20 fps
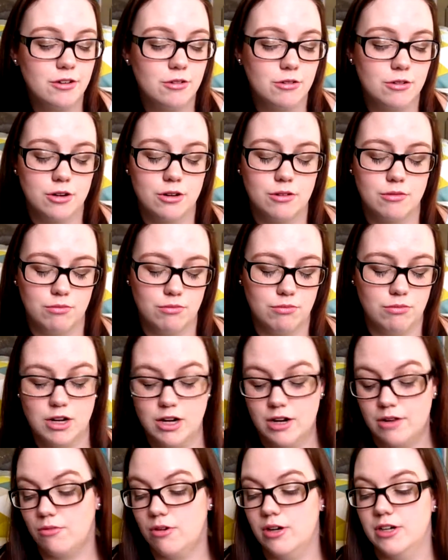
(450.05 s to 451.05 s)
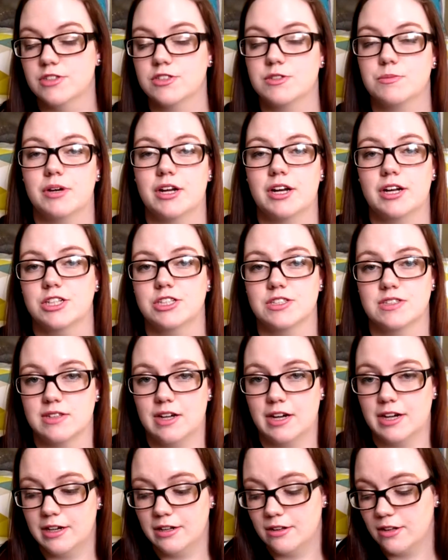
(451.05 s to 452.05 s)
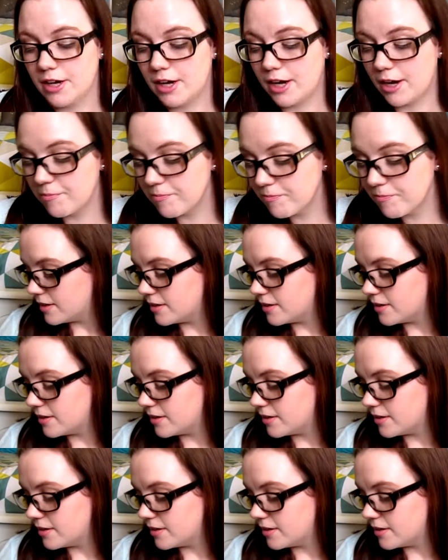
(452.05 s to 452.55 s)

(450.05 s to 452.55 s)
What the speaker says: or what it was, but I didn't like it.